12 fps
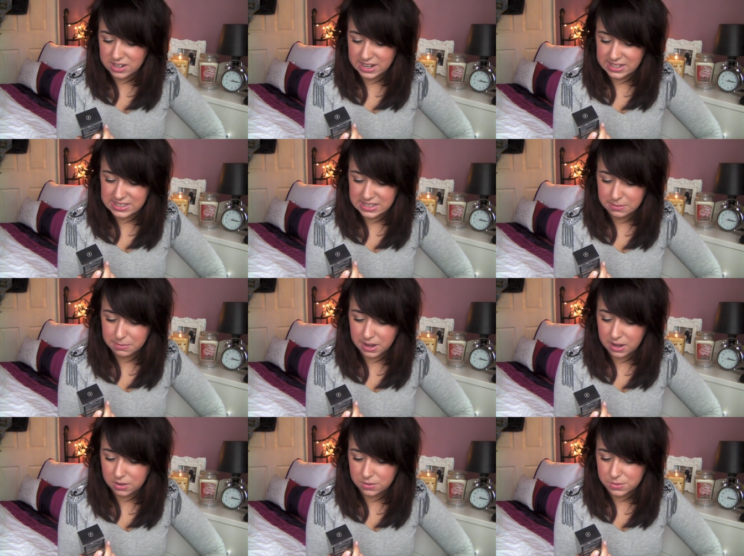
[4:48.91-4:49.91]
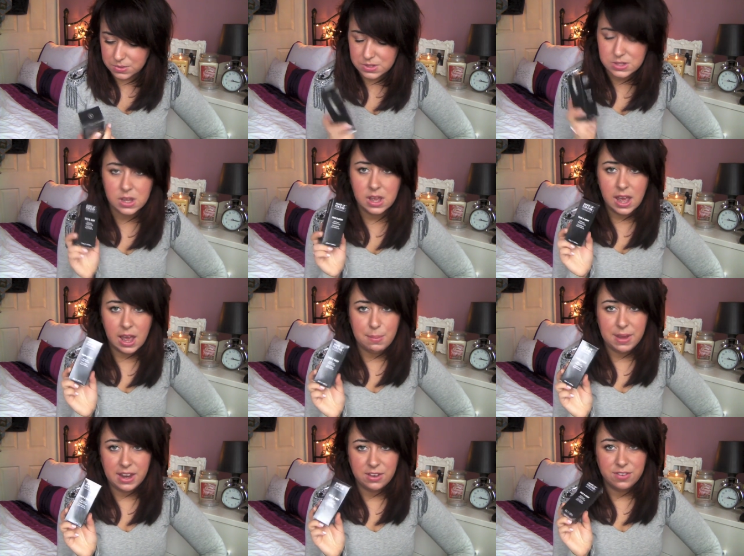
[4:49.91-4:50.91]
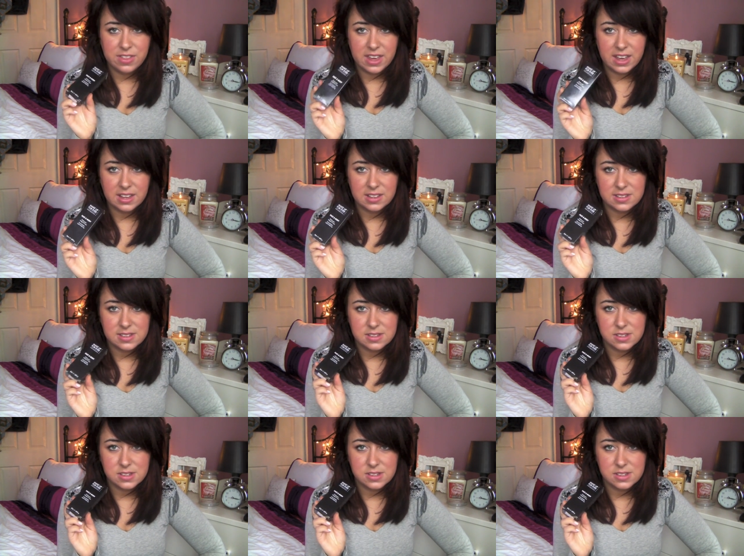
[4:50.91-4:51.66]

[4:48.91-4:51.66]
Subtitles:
£19 I paid for this,